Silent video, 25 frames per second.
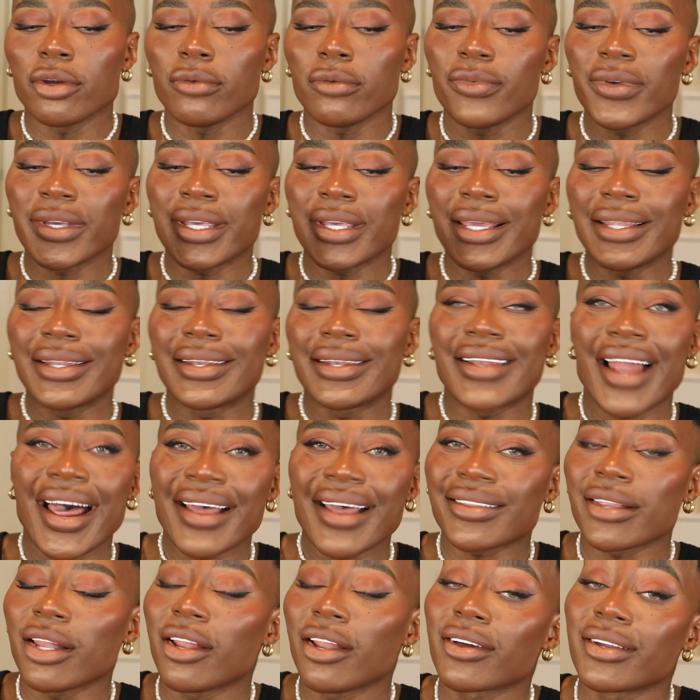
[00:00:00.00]
don't think it
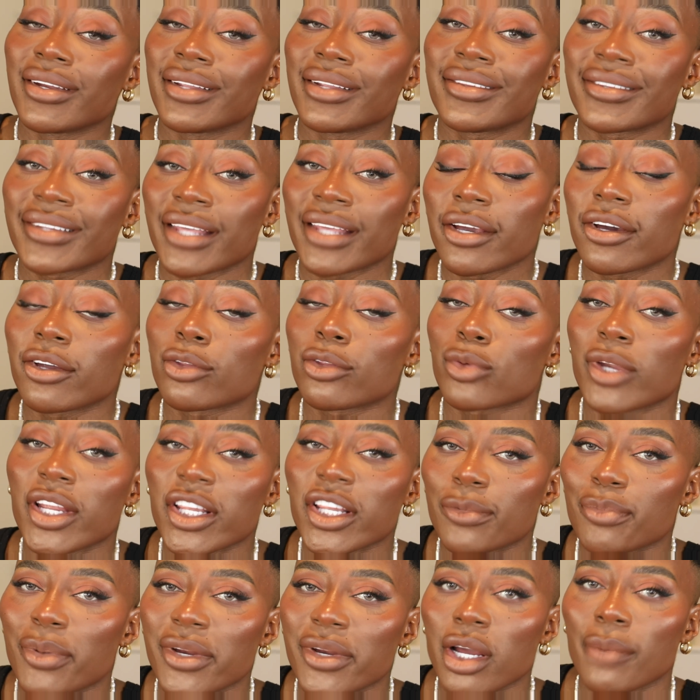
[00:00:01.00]
lasts that long on the skin, because when I
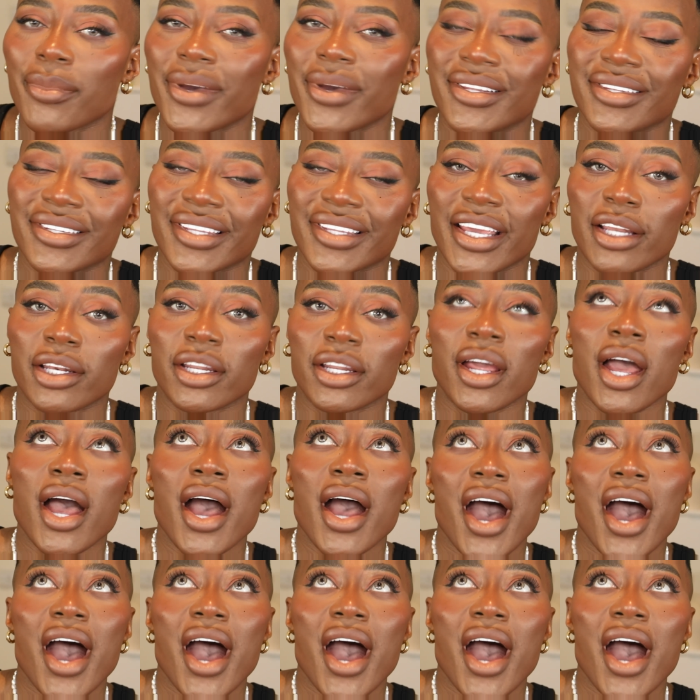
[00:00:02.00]
sprayed it on my skin